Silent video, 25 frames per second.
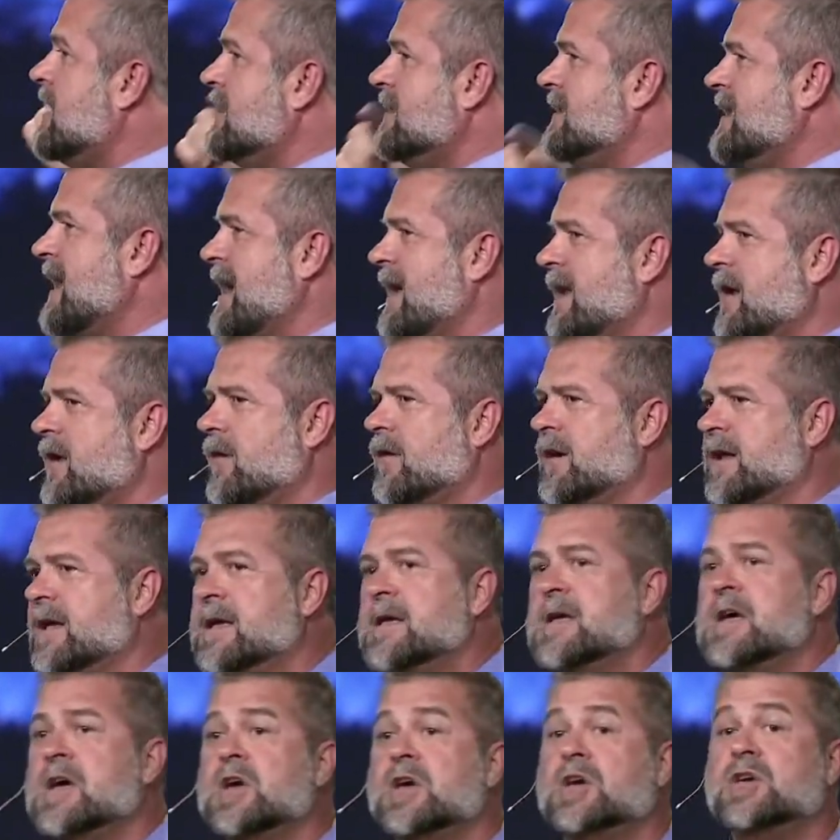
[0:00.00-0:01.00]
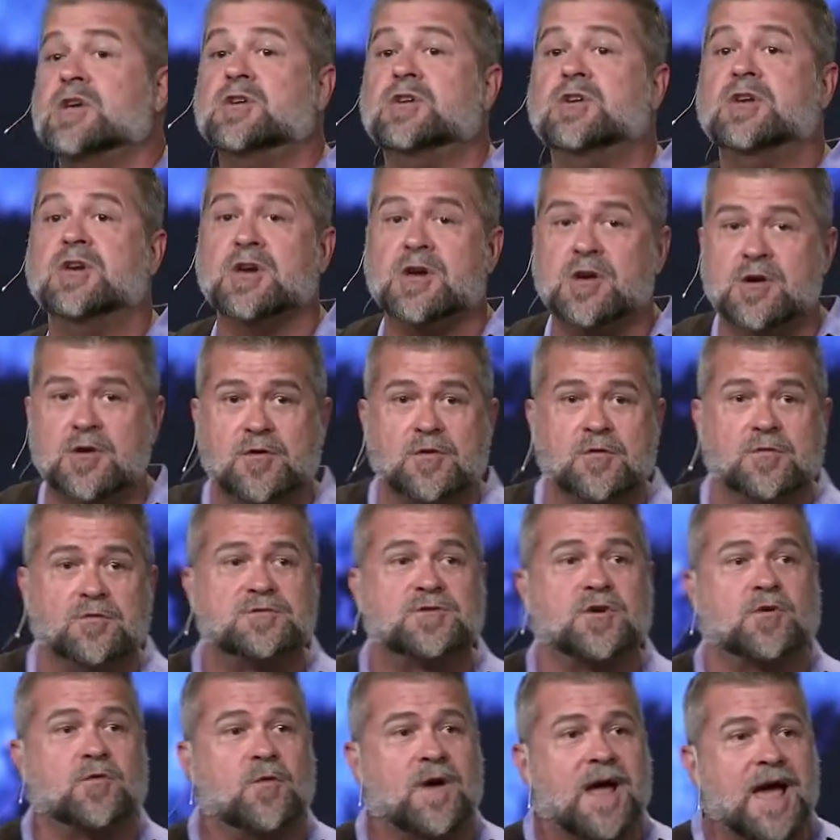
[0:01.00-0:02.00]
not only you
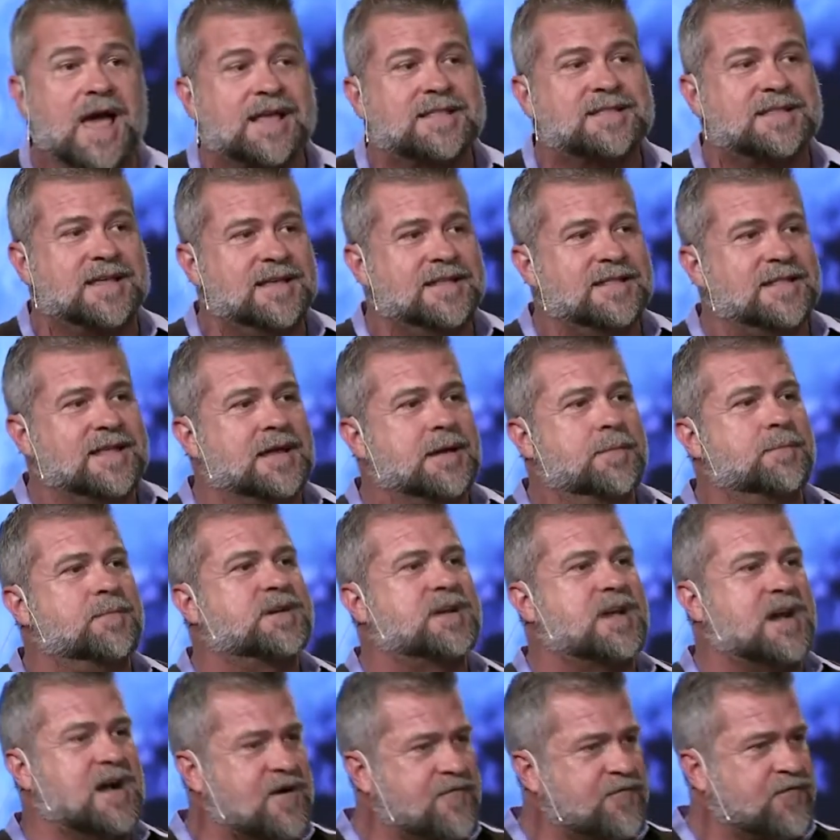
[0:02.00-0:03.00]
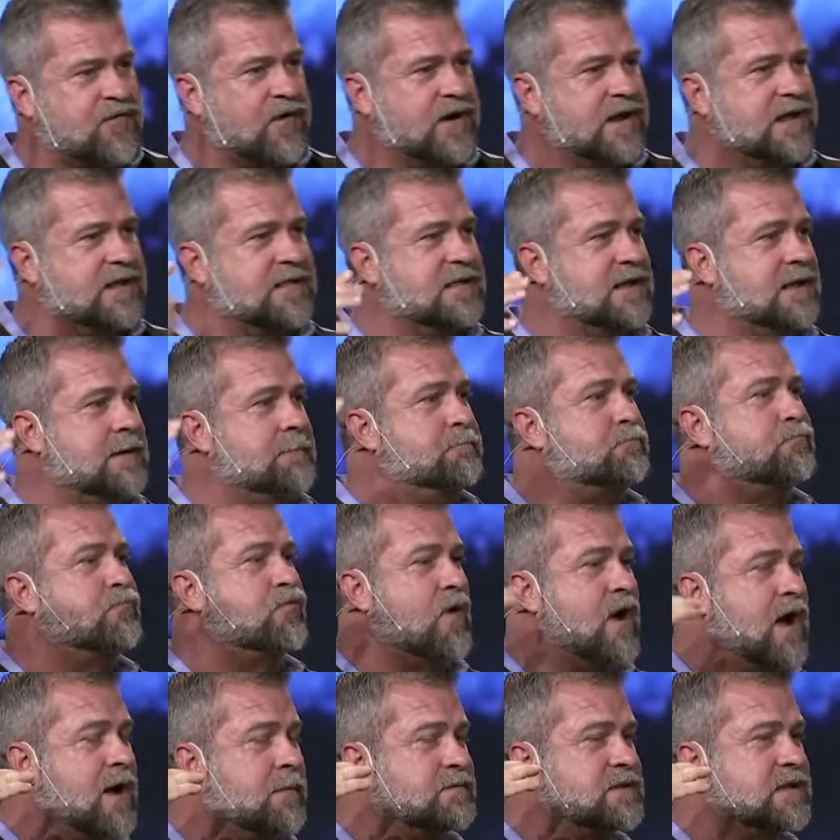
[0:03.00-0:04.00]
directing them, comforting them,
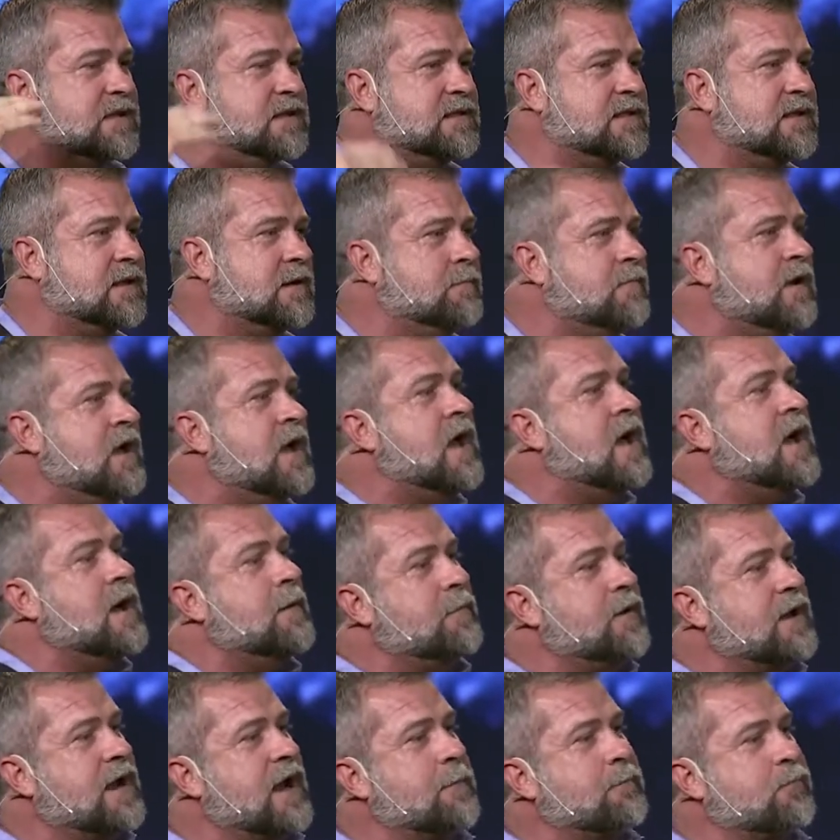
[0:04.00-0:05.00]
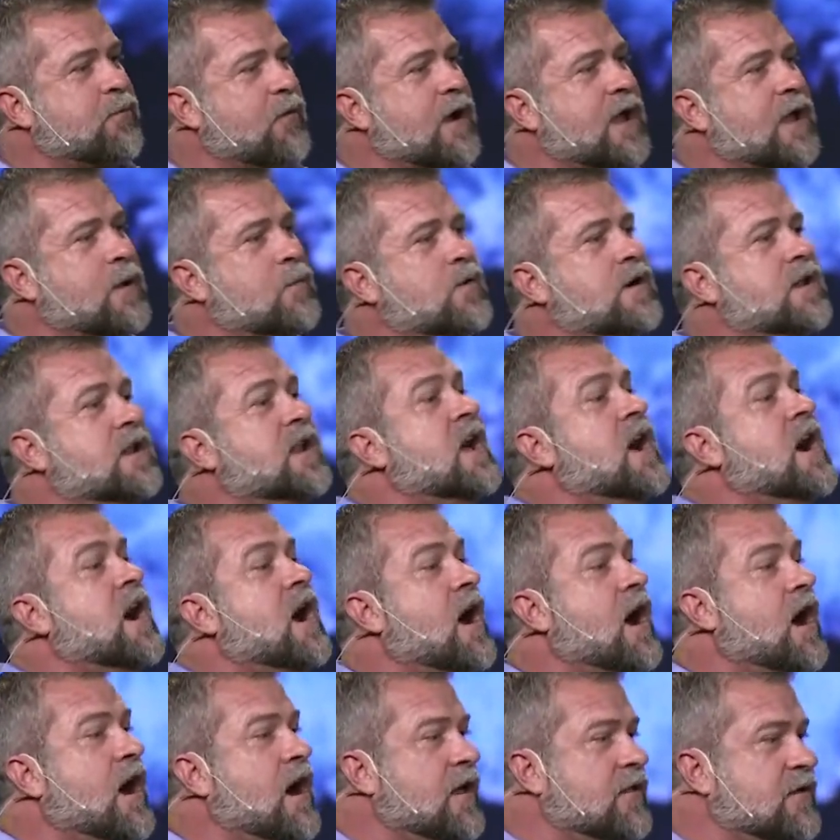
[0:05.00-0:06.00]
prompting them, but I pray
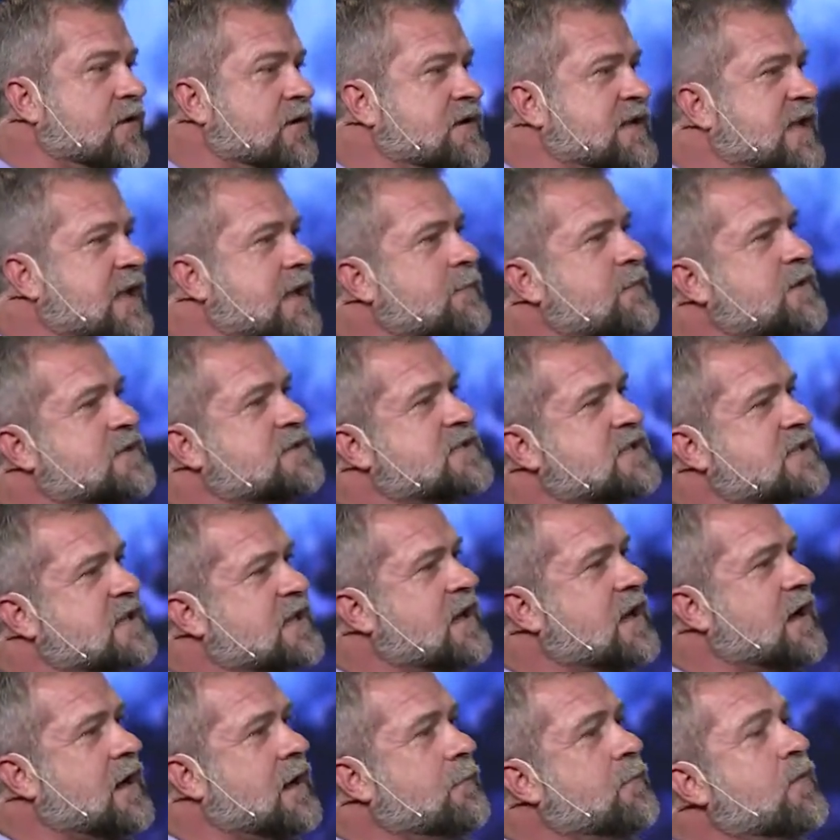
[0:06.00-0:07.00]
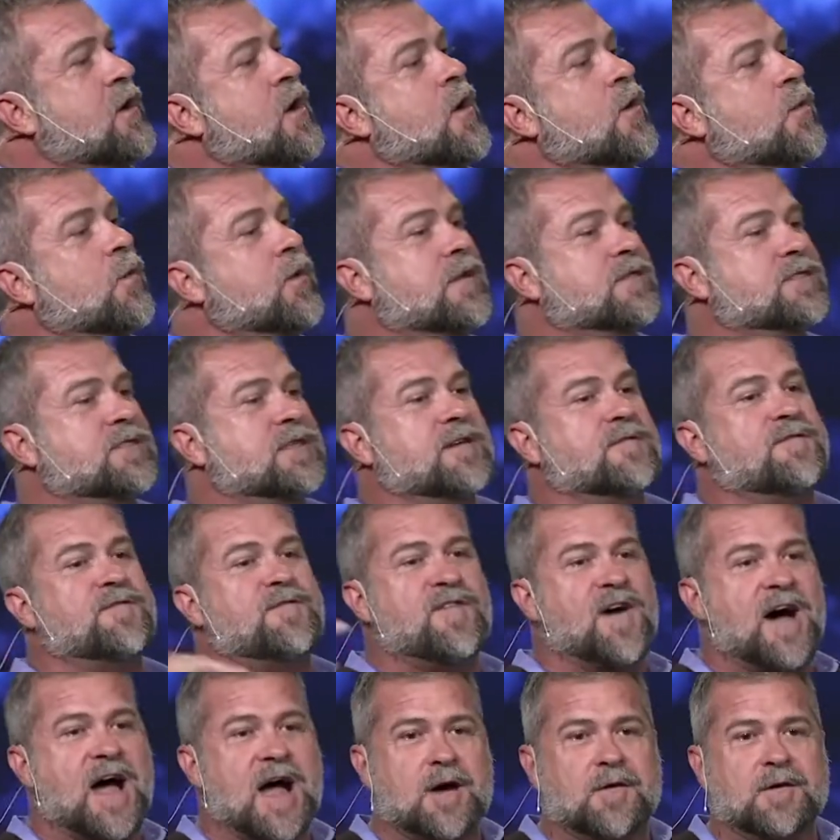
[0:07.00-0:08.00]
when other demons come with their
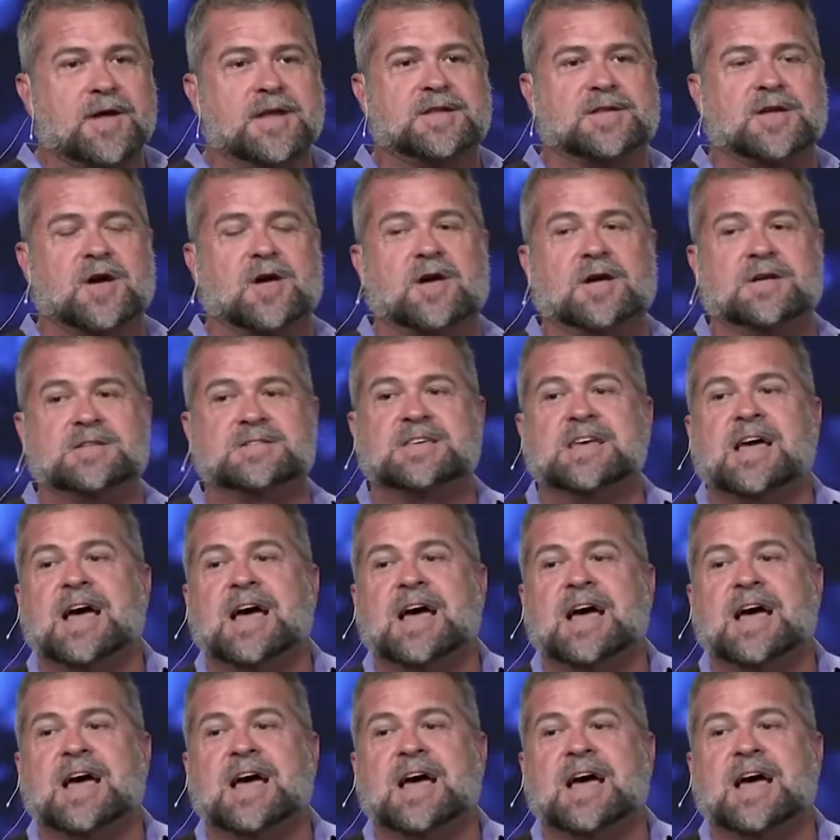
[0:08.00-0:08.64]
fiery darts,